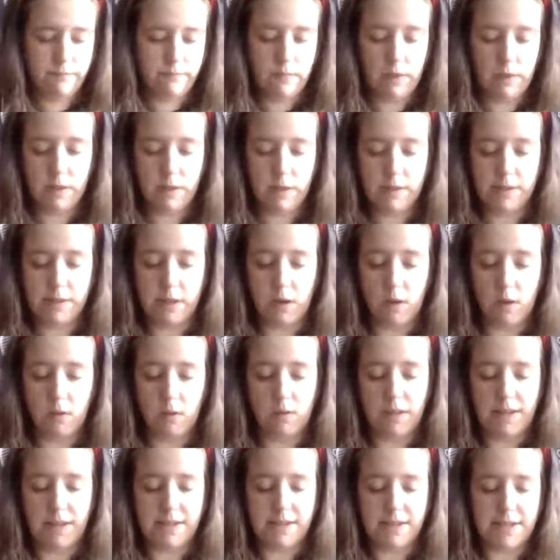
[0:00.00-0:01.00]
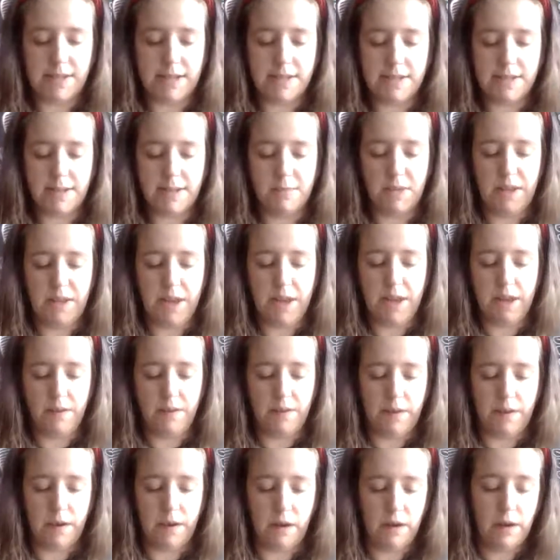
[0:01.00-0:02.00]
So let's add some of that in
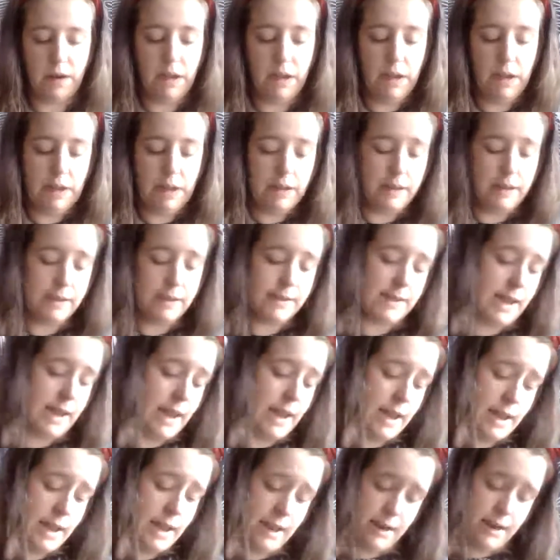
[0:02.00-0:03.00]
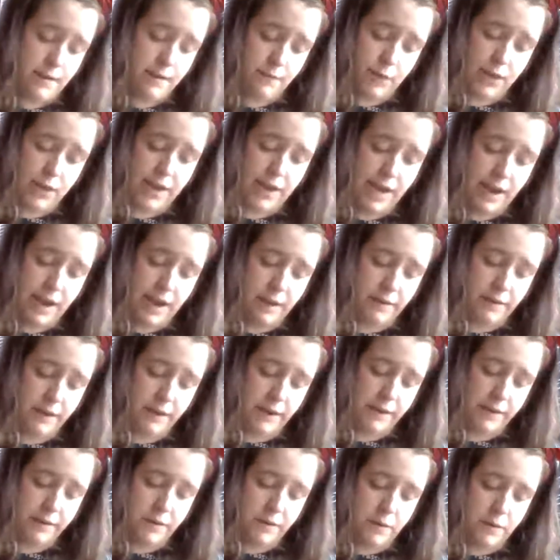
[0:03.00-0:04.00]
there, because every gal I
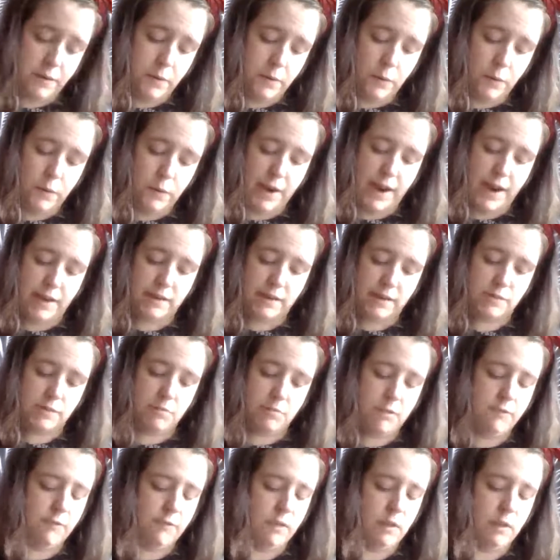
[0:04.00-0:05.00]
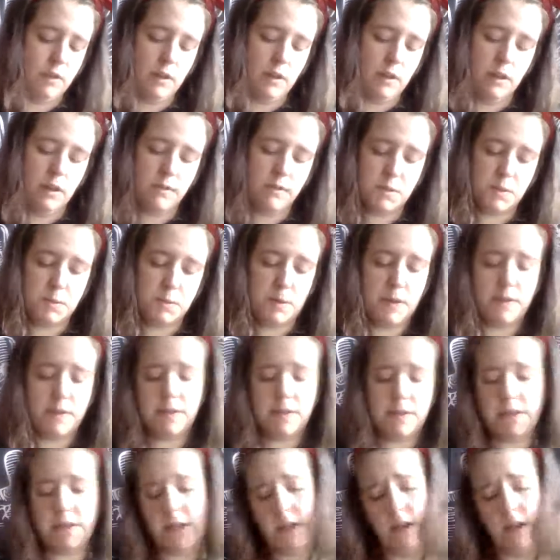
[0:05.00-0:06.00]
know who asks me for a love spell
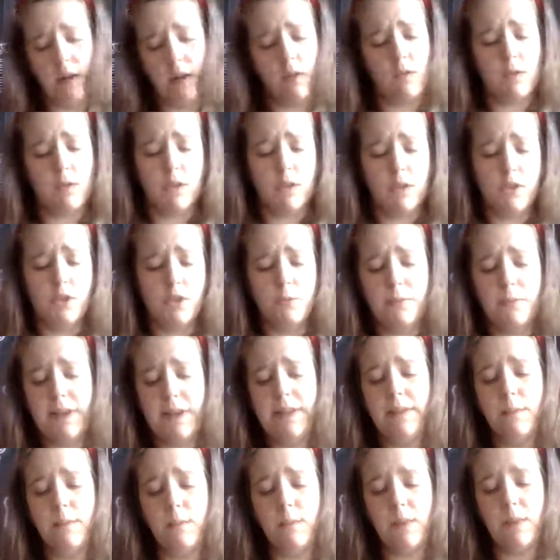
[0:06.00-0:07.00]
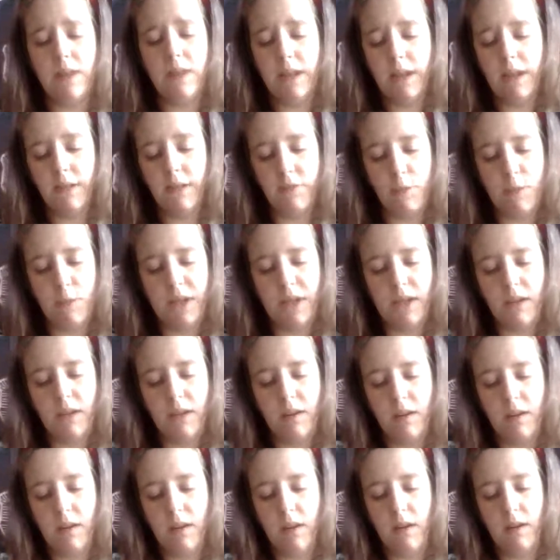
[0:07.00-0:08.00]
is like, oh, could you make them think of me?
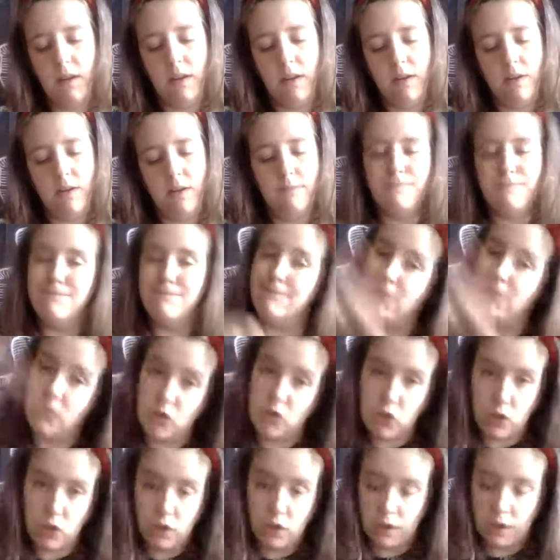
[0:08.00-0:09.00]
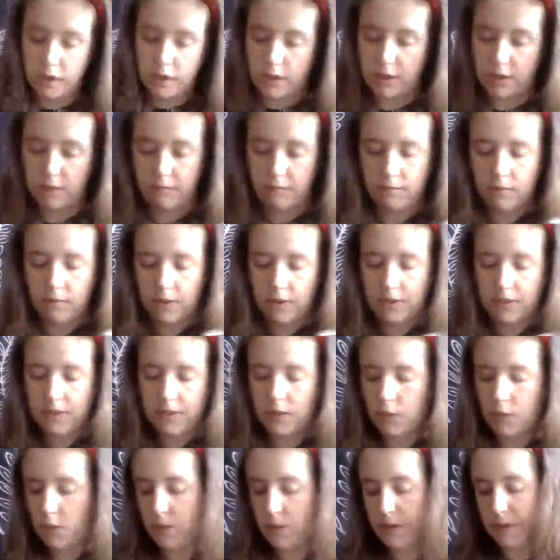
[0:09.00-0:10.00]
Sure, honey. Let's
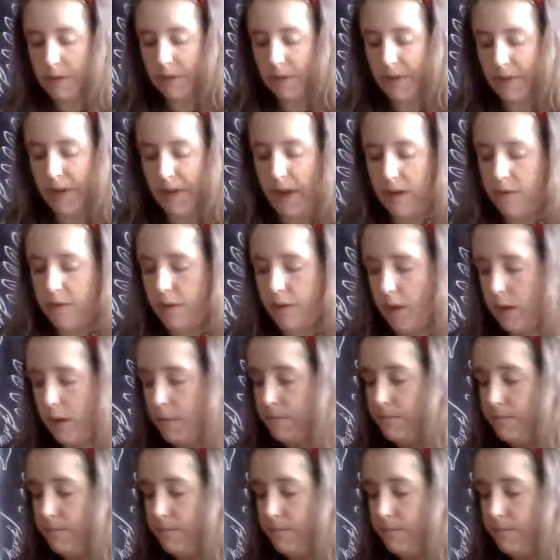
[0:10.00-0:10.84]
throw some of that in there.